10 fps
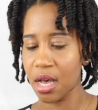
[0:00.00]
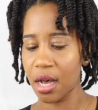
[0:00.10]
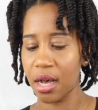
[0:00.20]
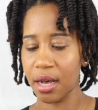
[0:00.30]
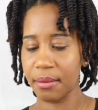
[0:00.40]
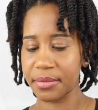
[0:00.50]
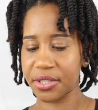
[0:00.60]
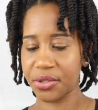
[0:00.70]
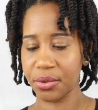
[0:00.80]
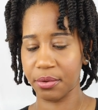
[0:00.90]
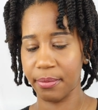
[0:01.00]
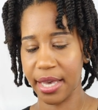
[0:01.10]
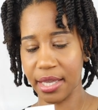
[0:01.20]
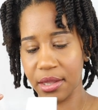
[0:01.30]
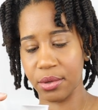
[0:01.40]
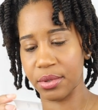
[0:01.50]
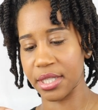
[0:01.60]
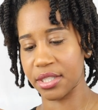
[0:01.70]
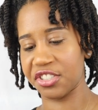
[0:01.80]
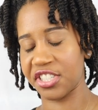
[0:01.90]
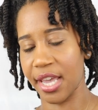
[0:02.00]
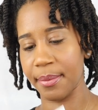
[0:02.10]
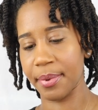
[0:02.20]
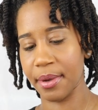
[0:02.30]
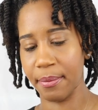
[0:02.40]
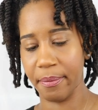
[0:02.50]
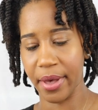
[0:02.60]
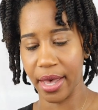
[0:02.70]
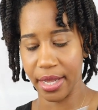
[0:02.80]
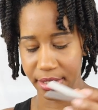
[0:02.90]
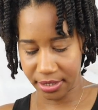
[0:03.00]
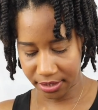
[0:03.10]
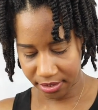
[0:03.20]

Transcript: um, to make it lose its shape, but